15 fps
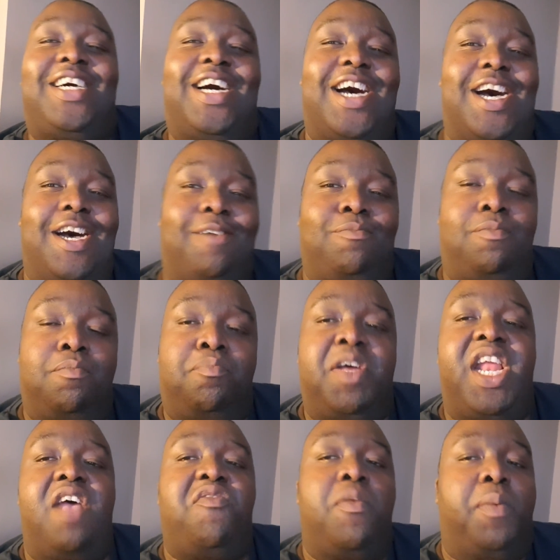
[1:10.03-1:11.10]

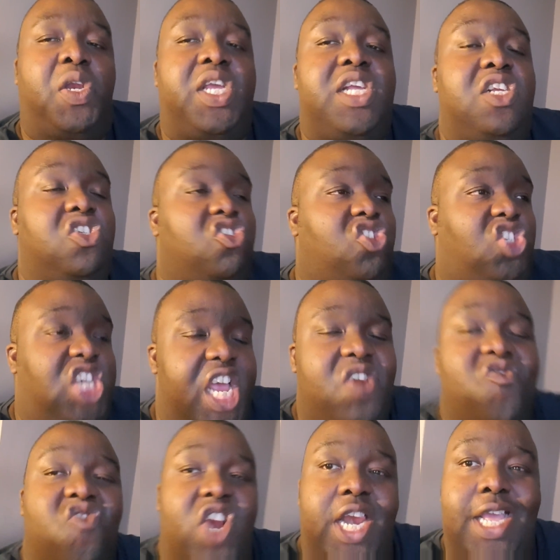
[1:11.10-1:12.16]
But everybody
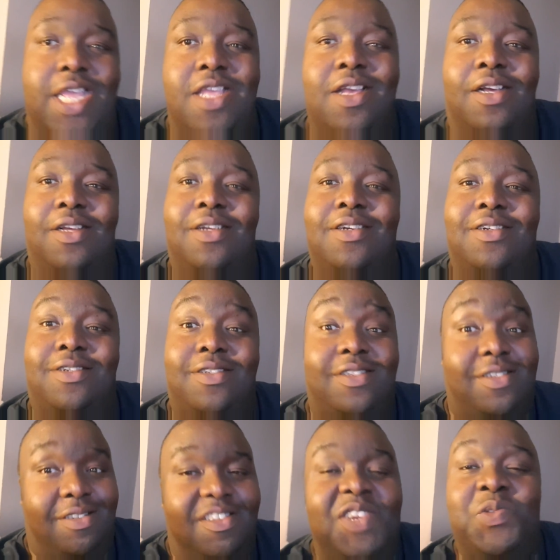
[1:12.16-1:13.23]
generally,
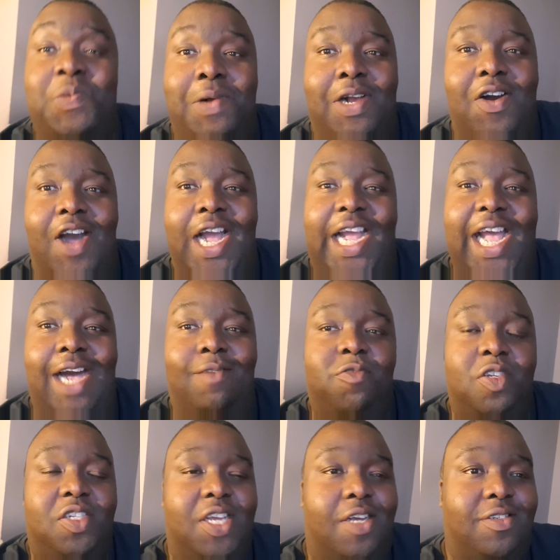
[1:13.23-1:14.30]
because we've got to account
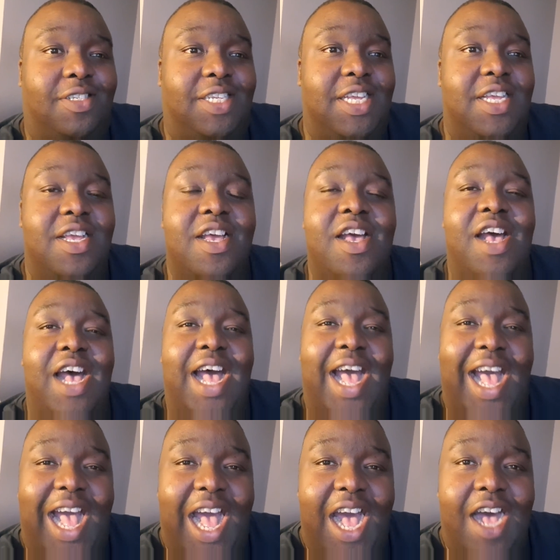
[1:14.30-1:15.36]
for Chelsea,
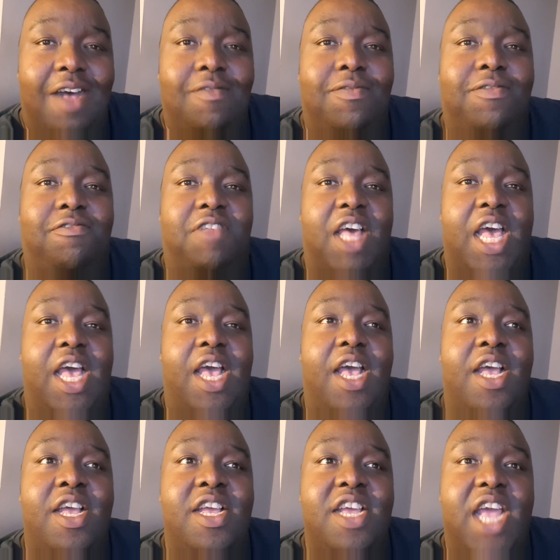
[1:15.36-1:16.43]
have
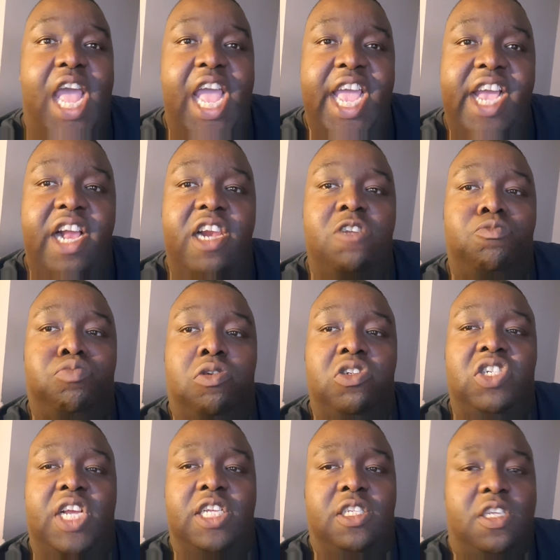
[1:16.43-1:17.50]
their English
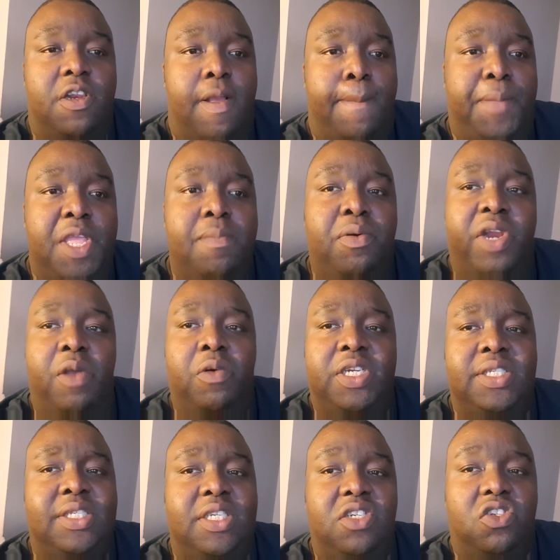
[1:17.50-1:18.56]
projects. You know, people they want
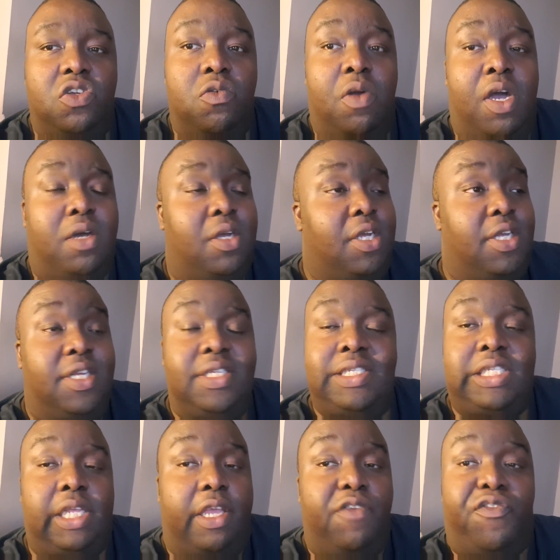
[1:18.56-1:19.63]
to see do well.
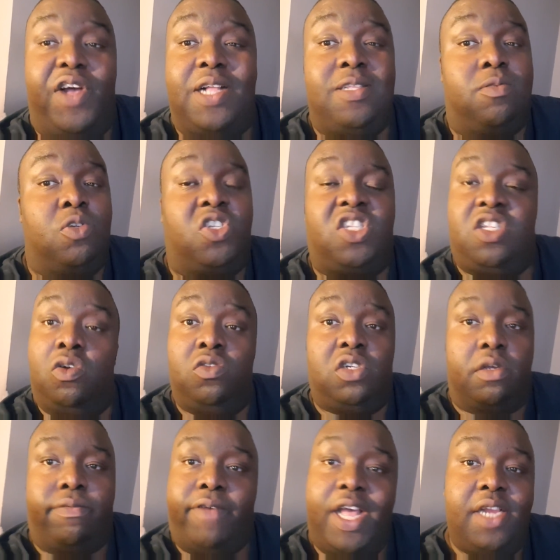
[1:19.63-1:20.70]
City fans will still
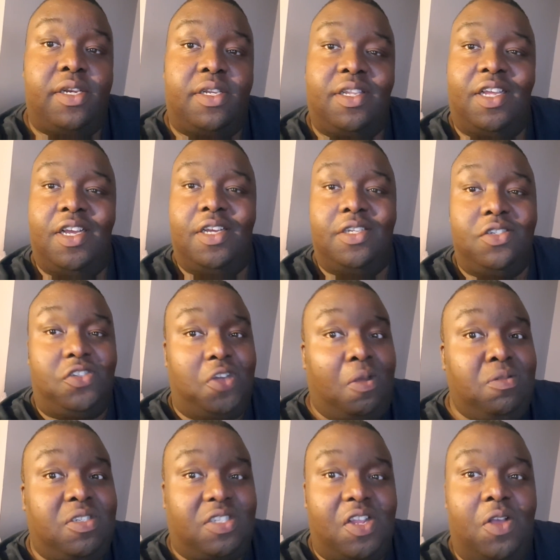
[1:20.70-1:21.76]
defend
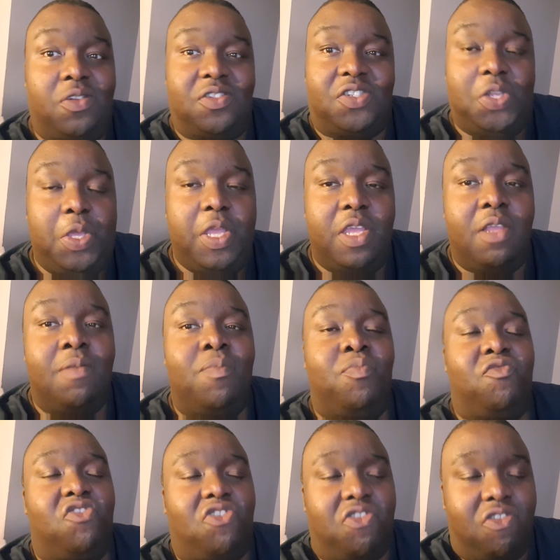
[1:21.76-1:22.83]
John Stones to you.
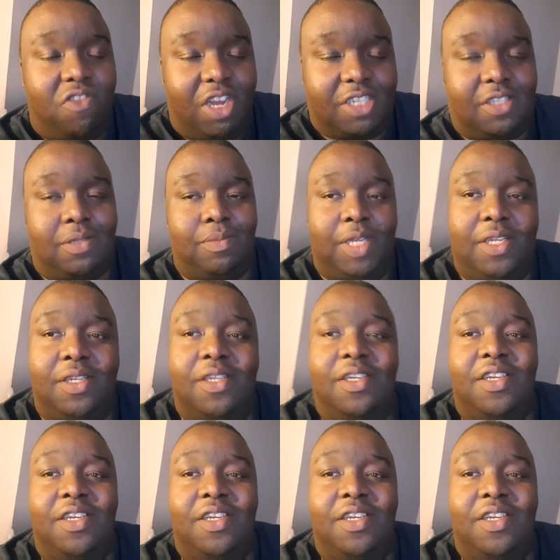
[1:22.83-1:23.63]
Trust me.